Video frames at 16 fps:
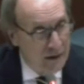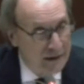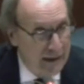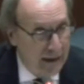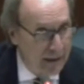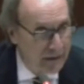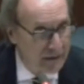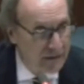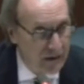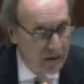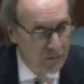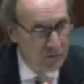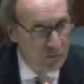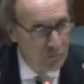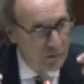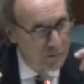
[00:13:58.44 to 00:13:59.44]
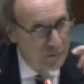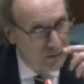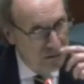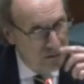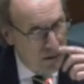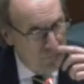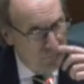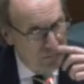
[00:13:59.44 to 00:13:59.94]
I can't tell you what those
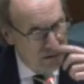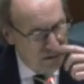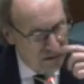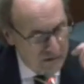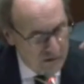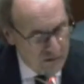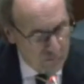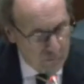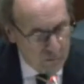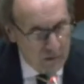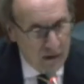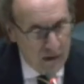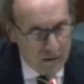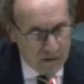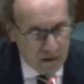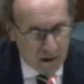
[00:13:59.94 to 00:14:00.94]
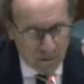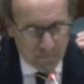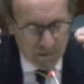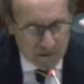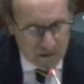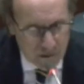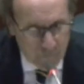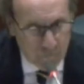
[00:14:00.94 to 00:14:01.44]
conversations were like, I
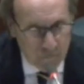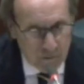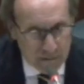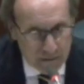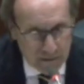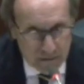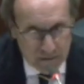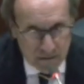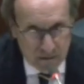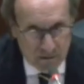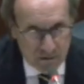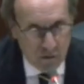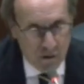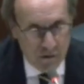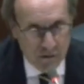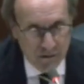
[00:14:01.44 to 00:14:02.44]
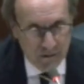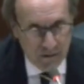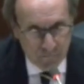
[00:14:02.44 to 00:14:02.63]
was completely exhausted.